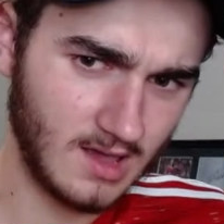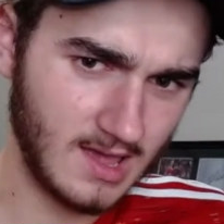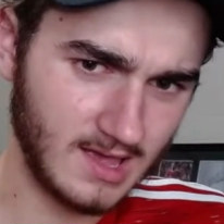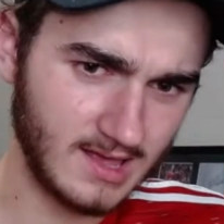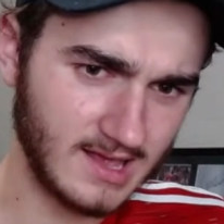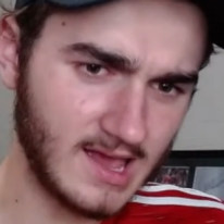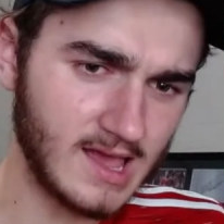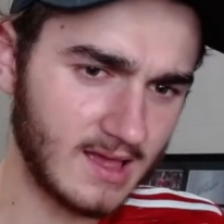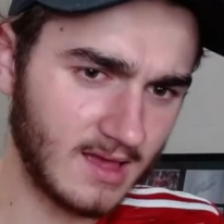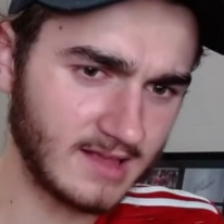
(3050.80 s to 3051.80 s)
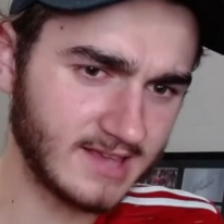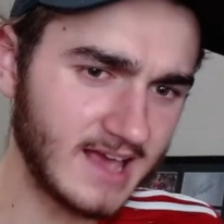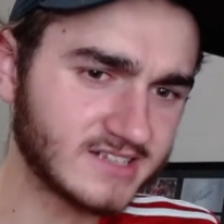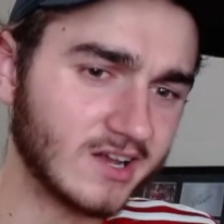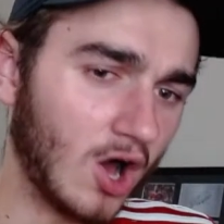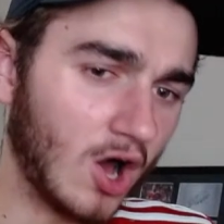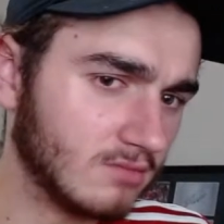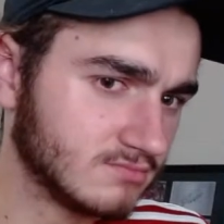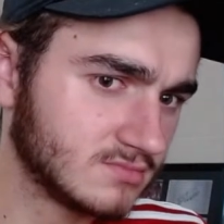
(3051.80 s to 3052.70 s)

it takes a lot